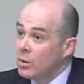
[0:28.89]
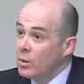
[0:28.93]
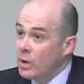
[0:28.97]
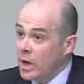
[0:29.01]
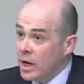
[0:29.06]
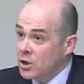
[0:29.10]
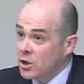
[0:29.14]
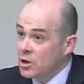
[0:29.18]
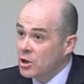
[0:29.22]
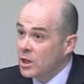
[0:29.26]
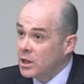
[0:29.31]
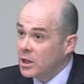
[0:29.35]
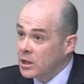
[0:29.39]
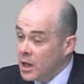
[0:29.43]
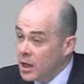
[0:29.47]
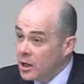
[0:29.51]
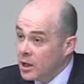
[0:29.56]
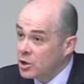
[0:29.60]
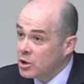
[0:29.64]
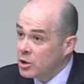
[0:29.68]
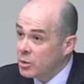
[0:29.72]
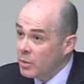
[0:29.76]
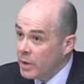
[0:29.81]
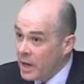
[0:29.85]
we actually
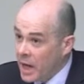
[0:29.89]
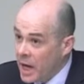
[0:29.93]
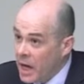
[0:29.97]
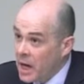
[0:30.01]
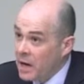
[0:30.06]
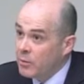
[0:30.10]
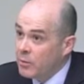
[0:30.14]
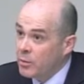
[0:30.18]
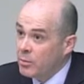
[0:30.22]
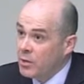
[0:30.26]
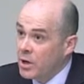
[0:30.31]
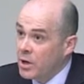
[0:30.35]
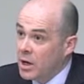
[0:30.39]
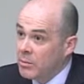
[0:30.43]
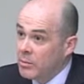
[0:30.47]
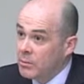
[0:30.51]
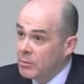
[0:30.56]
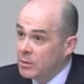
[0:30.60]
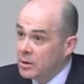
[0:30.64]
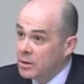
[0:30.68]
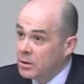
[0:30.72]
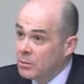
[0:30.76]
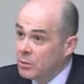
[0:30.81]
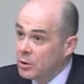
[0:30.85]
acknowledge that we have a problem at